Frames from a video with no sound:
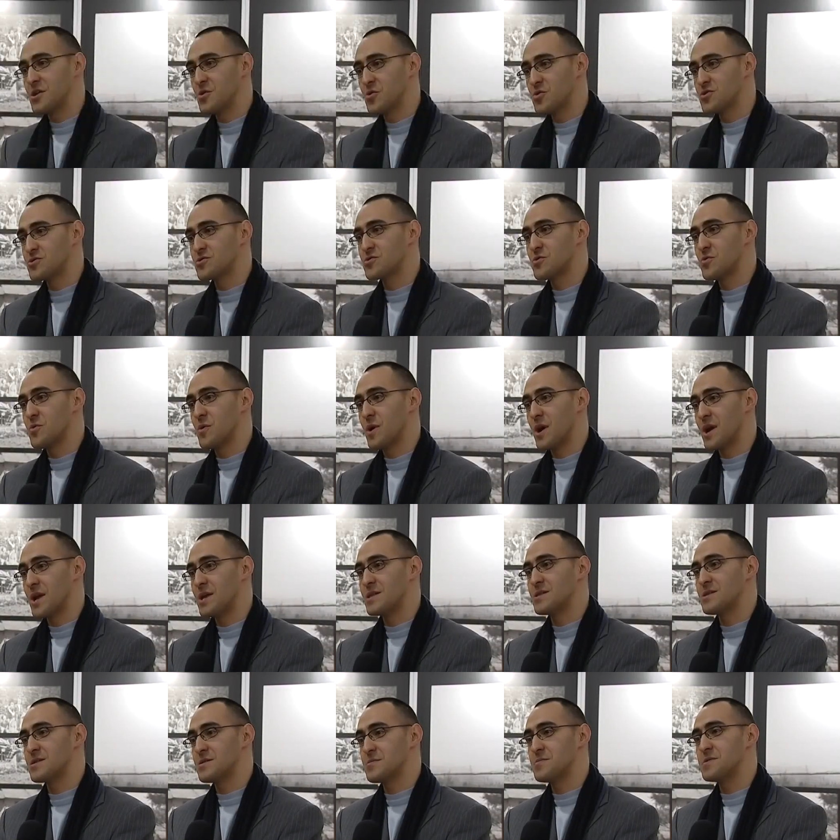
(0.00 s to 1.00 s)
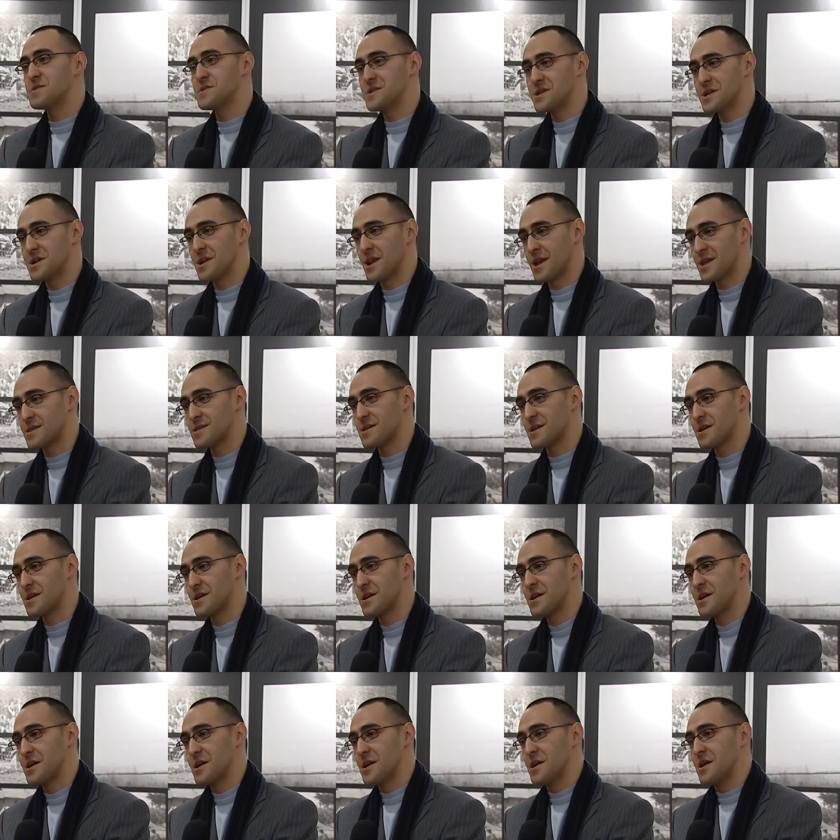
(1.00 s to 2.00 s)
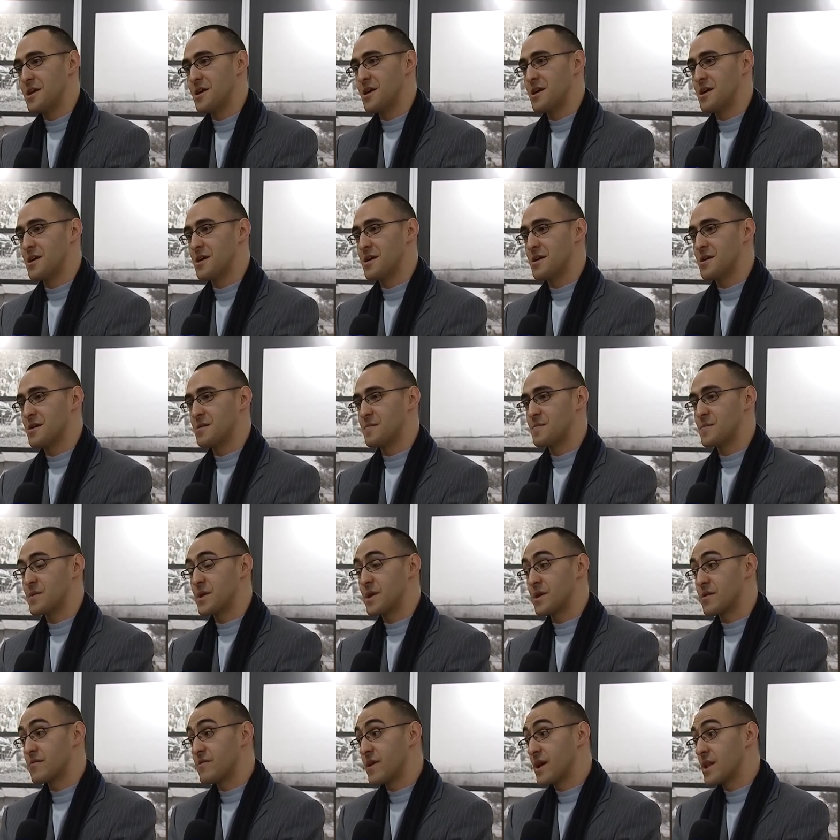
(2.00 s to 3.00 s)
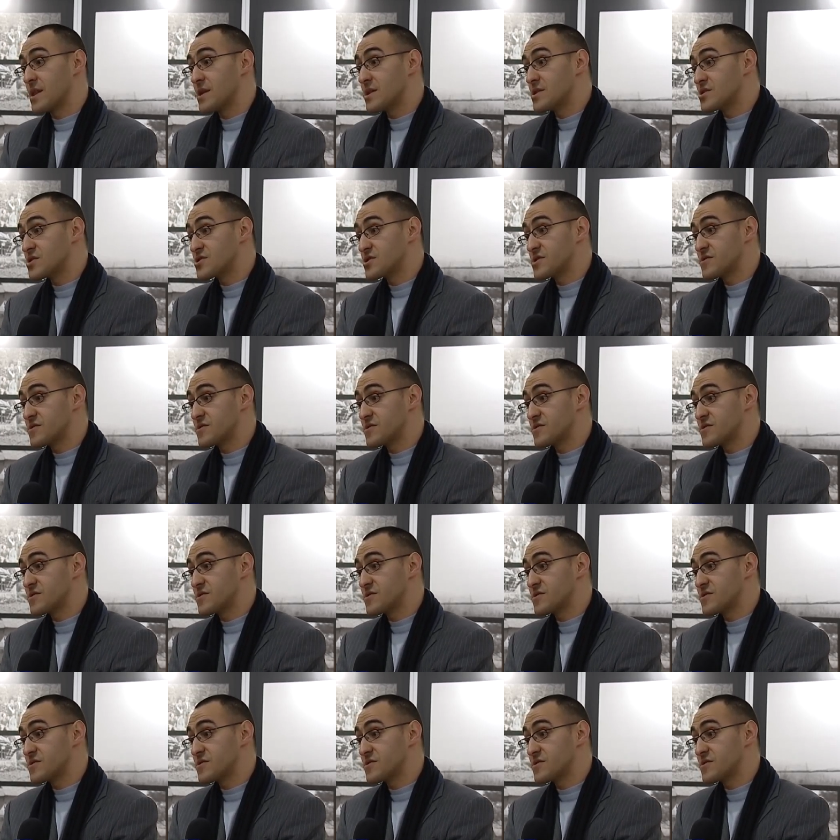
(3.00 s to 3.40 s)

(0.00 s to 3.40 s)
and finally a section on bike rides. It shows the